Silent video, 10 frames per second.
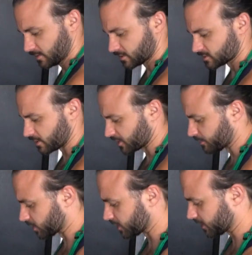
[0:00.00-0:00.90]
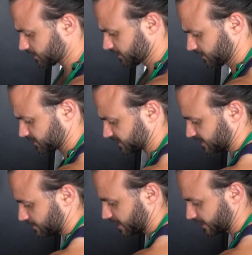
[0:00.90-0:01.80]
So I'm gonna since
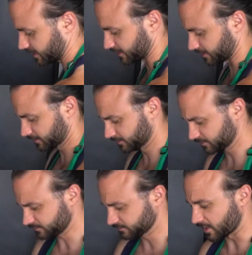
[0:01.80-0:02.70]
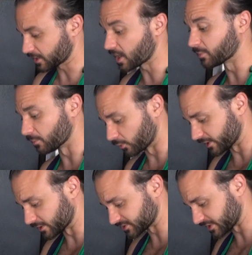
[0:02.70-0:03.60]
I'm making a couple
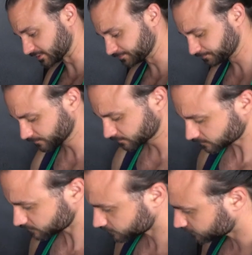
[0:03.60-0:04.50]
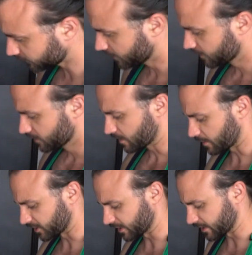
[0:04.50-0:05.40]
burritos here,
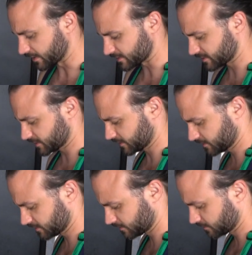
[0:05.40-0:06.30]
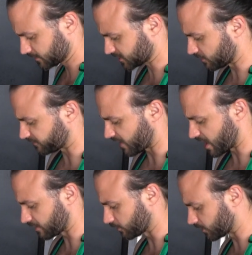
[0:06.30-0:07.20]
I'm gonna let's go
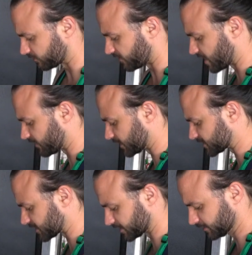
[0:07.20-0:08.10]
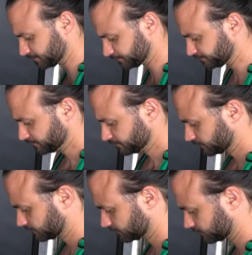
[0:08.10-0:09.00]
5. We'll go 5 eggs here.
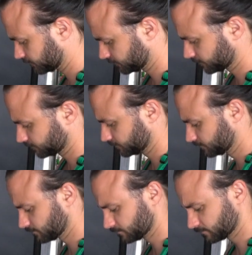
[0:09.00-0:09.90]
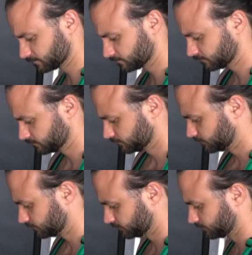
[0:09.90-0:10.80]

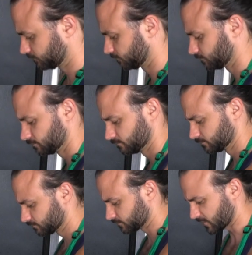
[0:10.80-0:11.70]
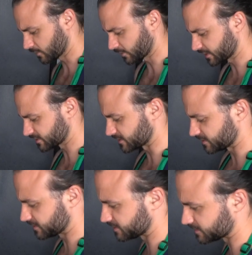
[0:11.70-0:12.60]
All right,
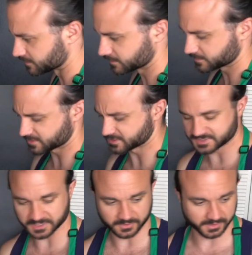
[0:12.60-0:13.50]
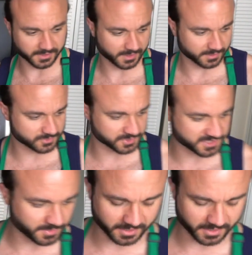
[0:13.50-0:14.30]
since Dylan twisted my